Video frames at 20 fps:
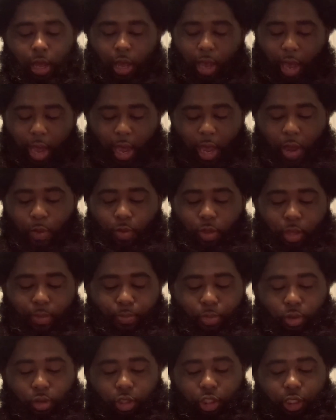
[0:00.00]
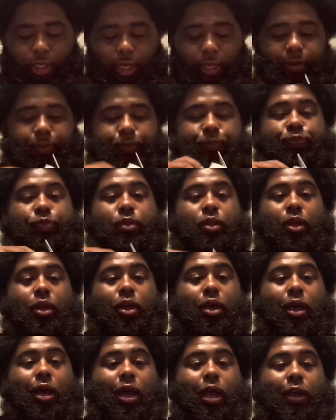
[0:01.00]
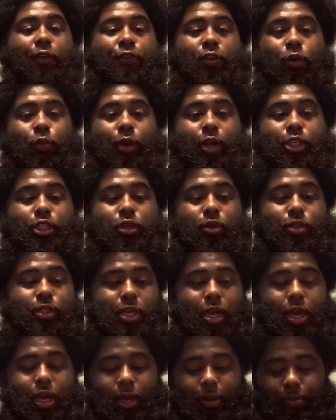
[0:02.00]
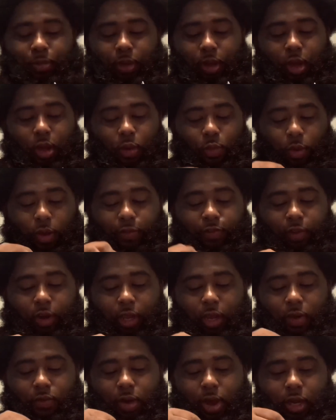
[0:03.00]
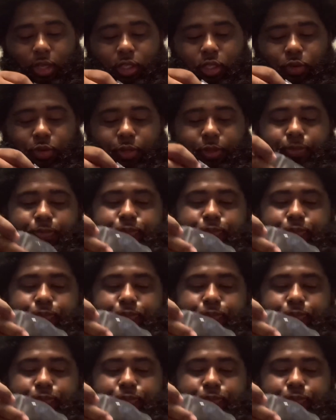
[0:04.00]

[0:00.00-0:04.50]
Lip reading: I ain't with the bullshit. I ain't finna waste your time. We finna get right into it.